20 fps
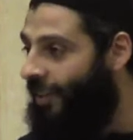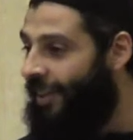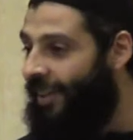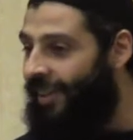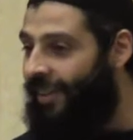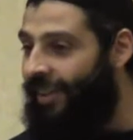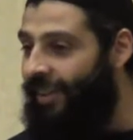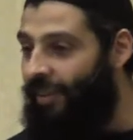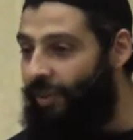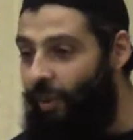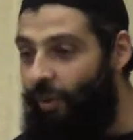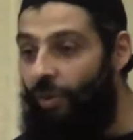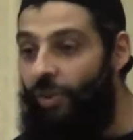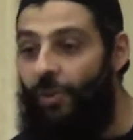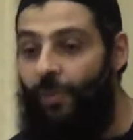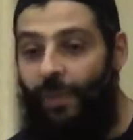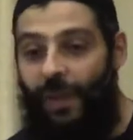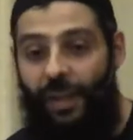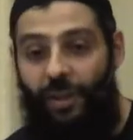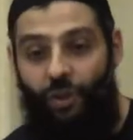and, no,
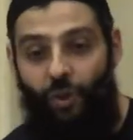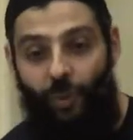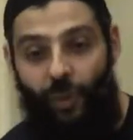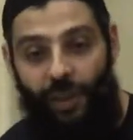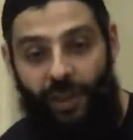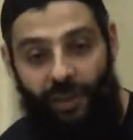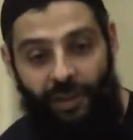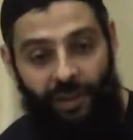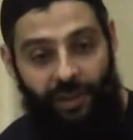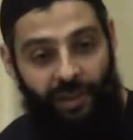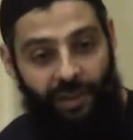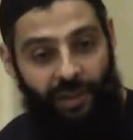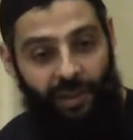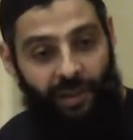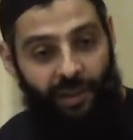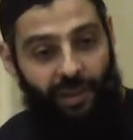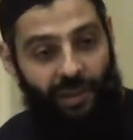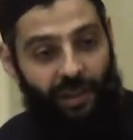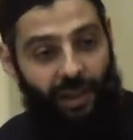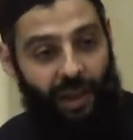spiritually,
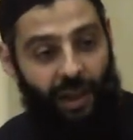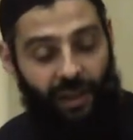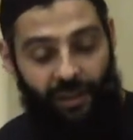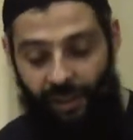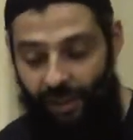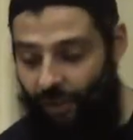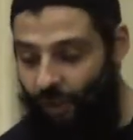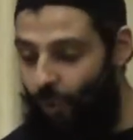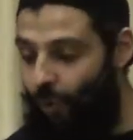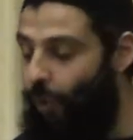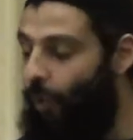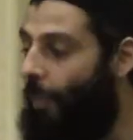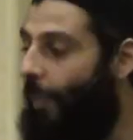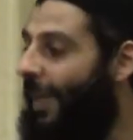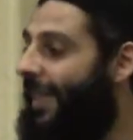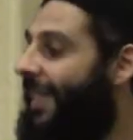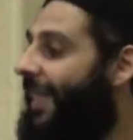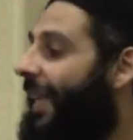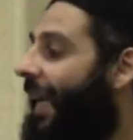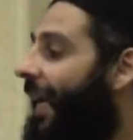there is two
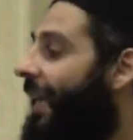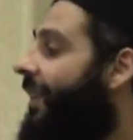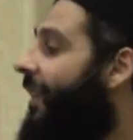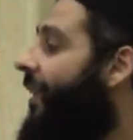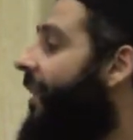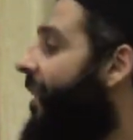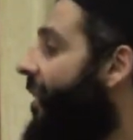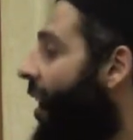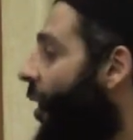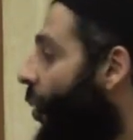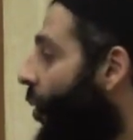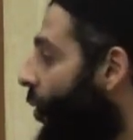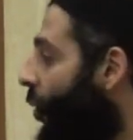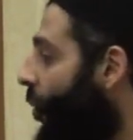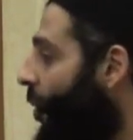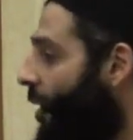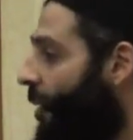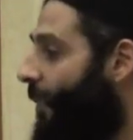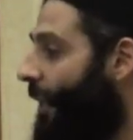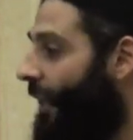basic entities I want
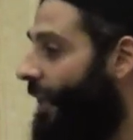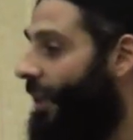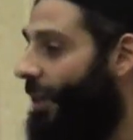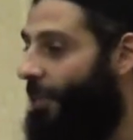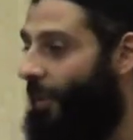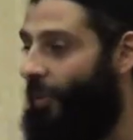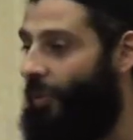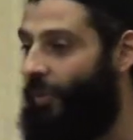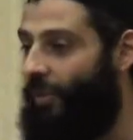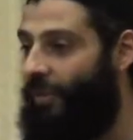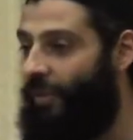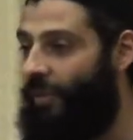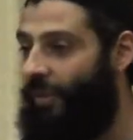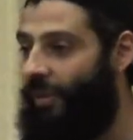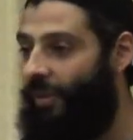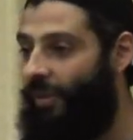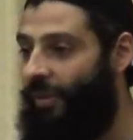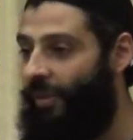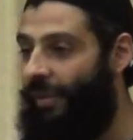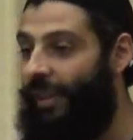to be speaking about,
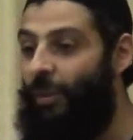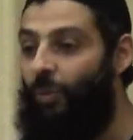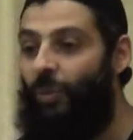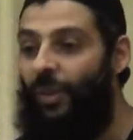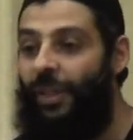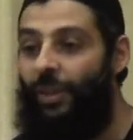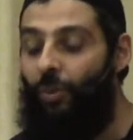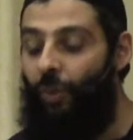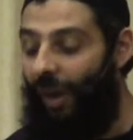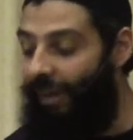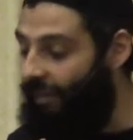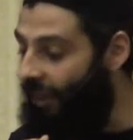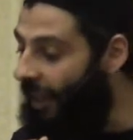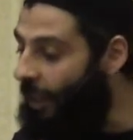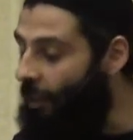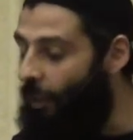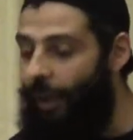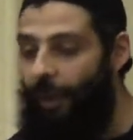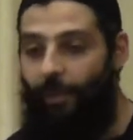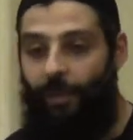that we need to have
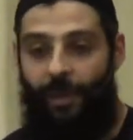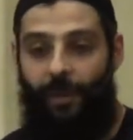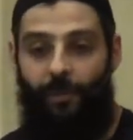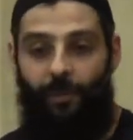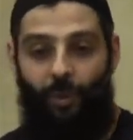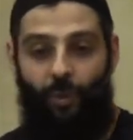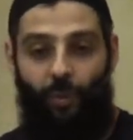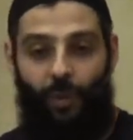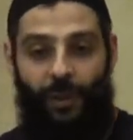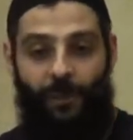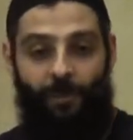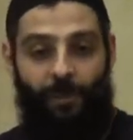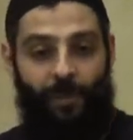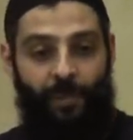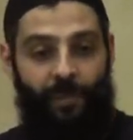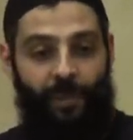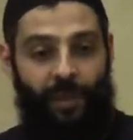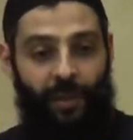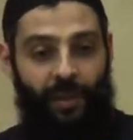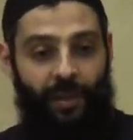equilibrium between.
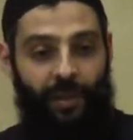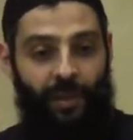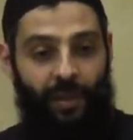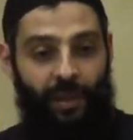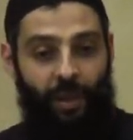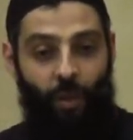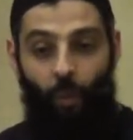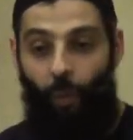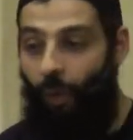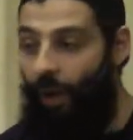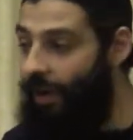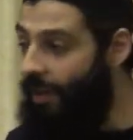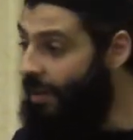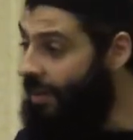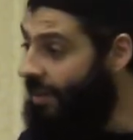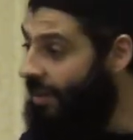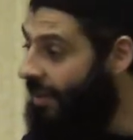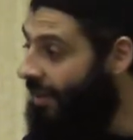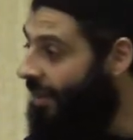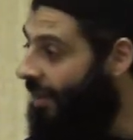
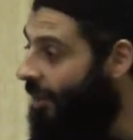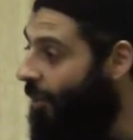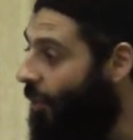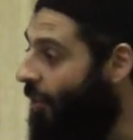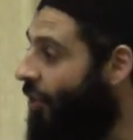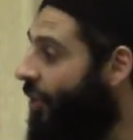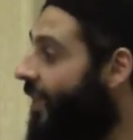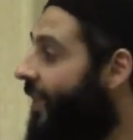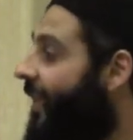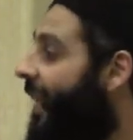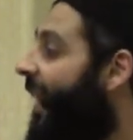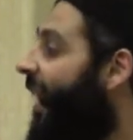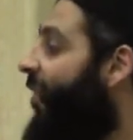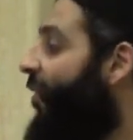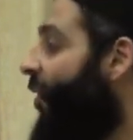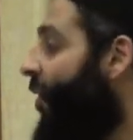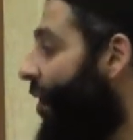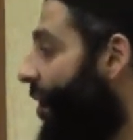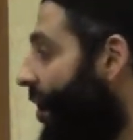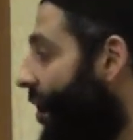One, which is the
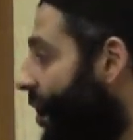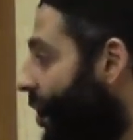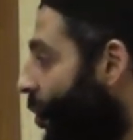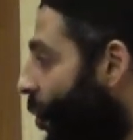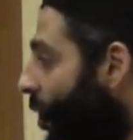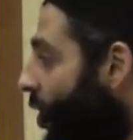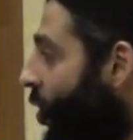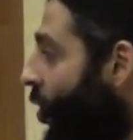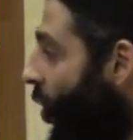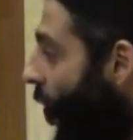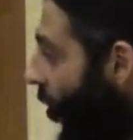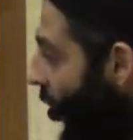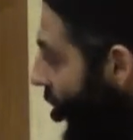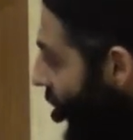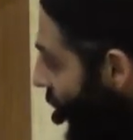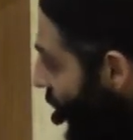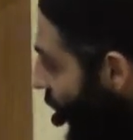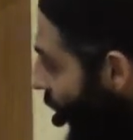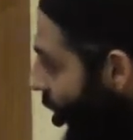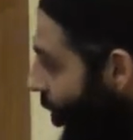nafs, what
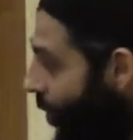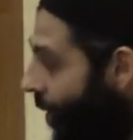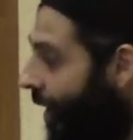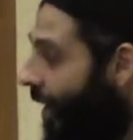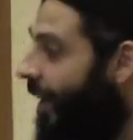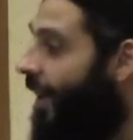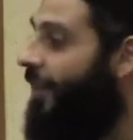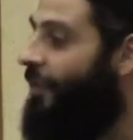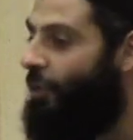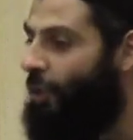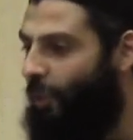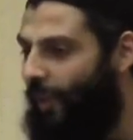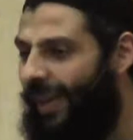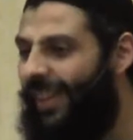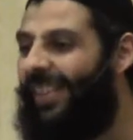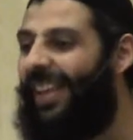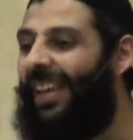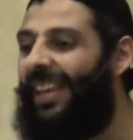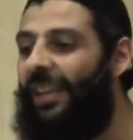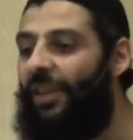scholars term, if you
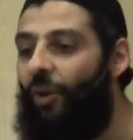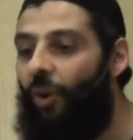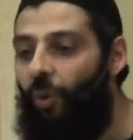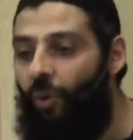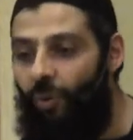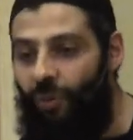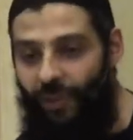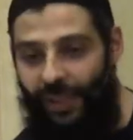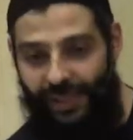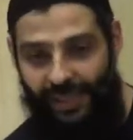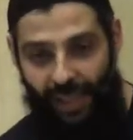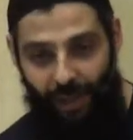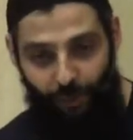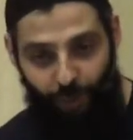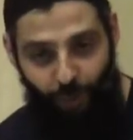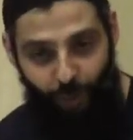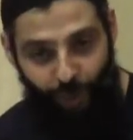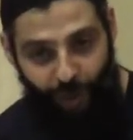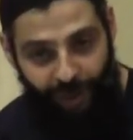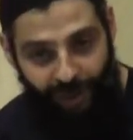will, the ego, the
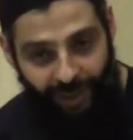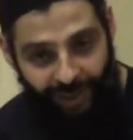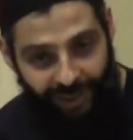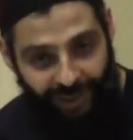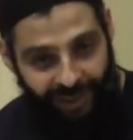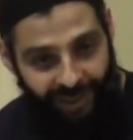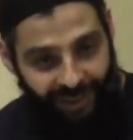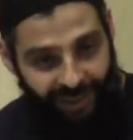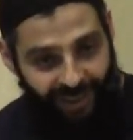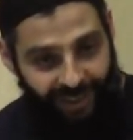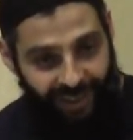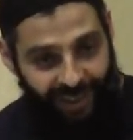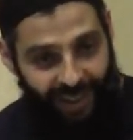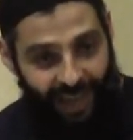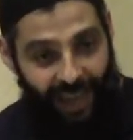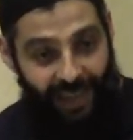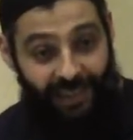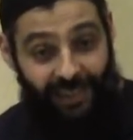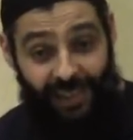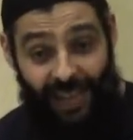self.
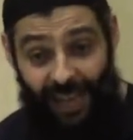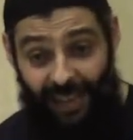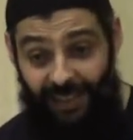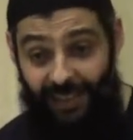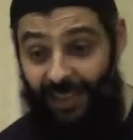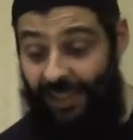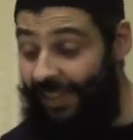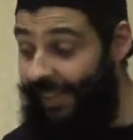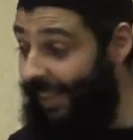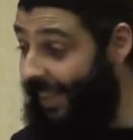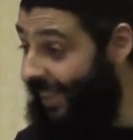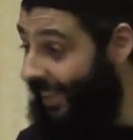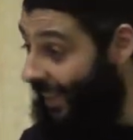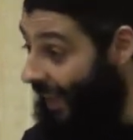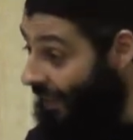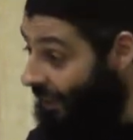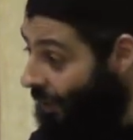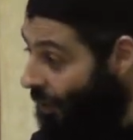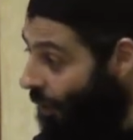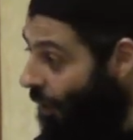And that is the
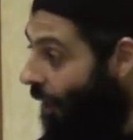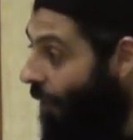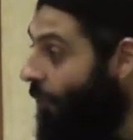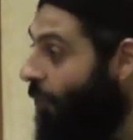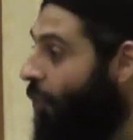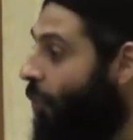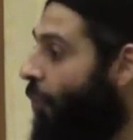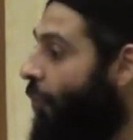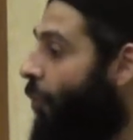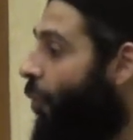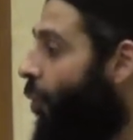center of two